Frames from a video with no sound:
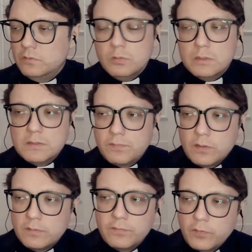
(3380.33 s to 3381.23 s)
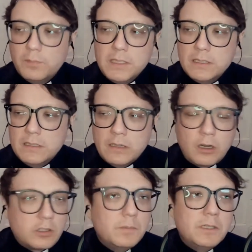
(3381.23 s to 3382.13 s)
do it for me in
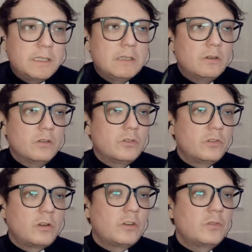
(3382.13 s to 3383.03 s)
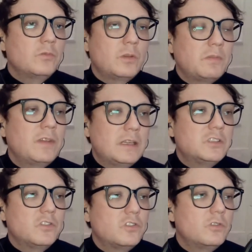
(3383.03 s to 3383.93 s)
our community, although there are some
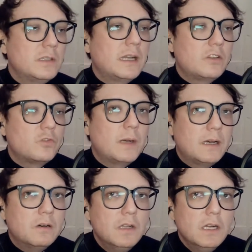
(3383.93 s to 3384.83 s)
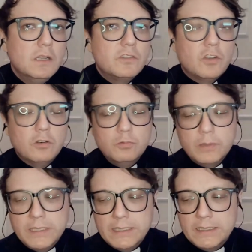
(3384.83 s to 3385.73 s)
advantages to doing that as well. So
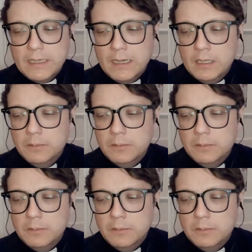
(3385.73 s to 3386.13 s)
we...